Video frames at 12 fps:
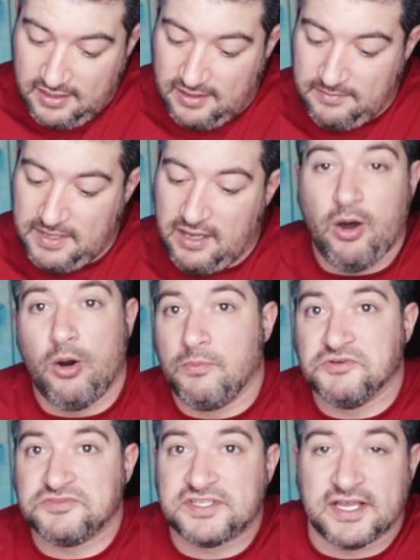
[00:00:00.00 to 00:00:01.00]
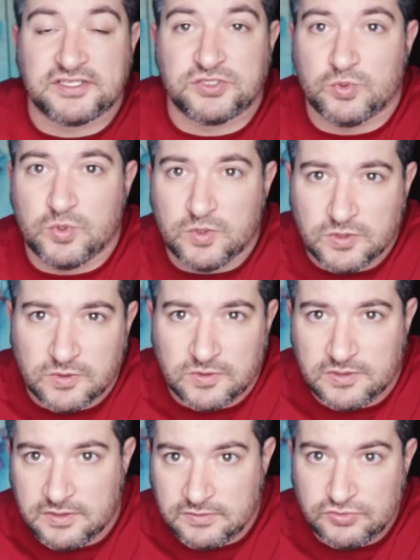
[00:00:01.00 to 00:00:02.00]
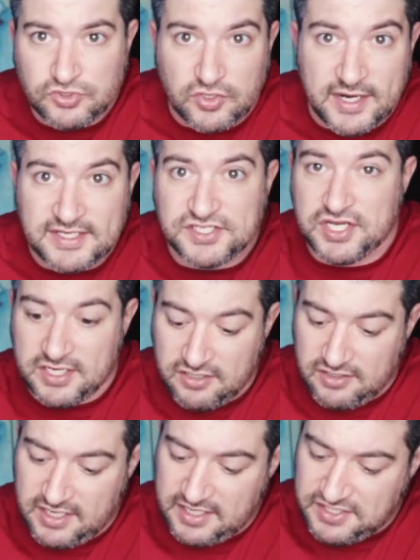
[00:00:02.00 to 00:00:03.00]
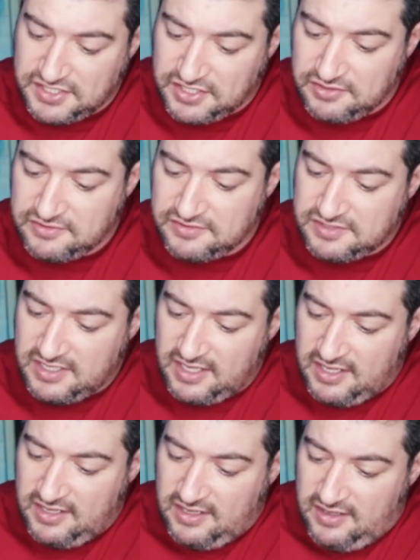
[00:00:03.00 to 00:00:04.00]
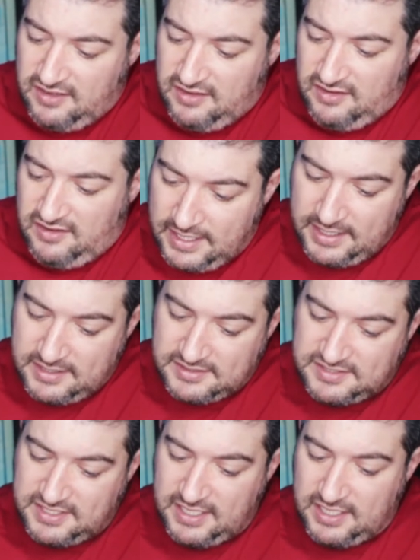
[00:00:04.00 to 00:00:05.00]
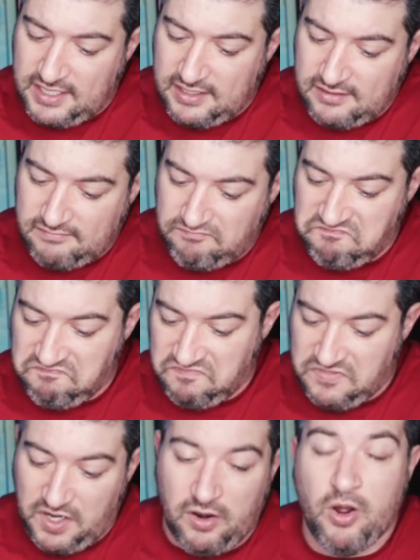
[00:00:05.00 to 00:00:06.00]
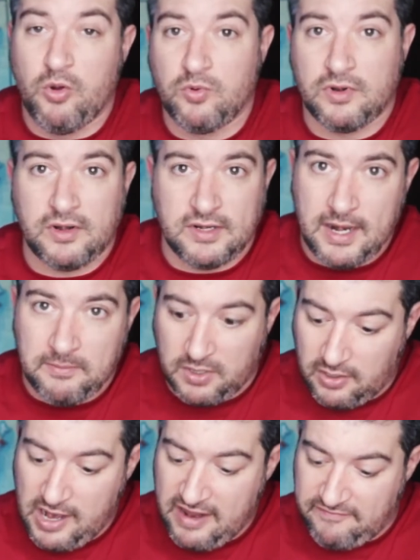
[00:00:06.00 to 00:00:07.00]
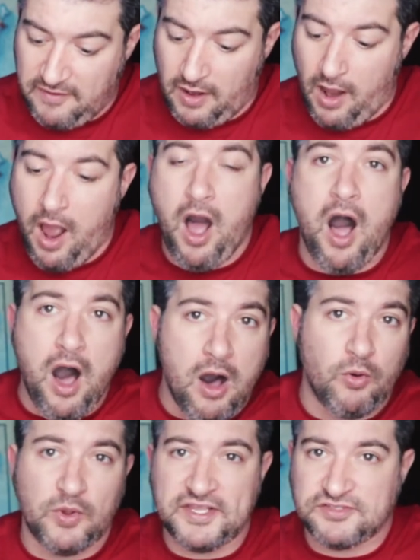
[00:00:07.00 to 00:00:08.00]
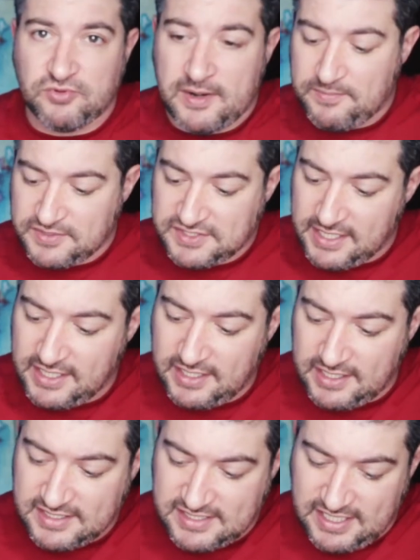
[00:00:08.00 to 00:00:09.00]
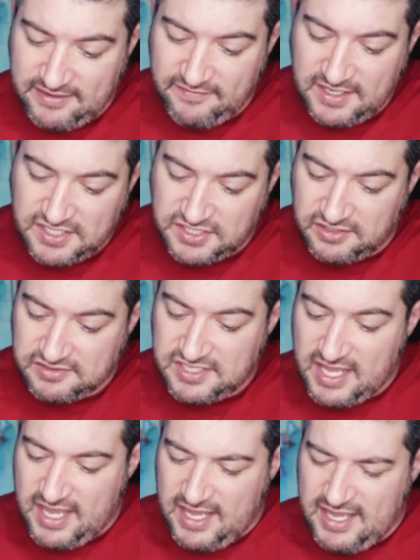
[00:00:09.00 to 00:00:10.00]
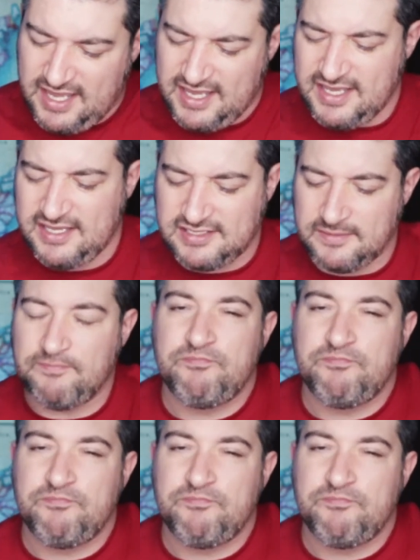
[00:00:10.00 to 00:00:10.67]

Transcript: about homosexual or transgender issues, and seeing their own demographic always represented in TV shows is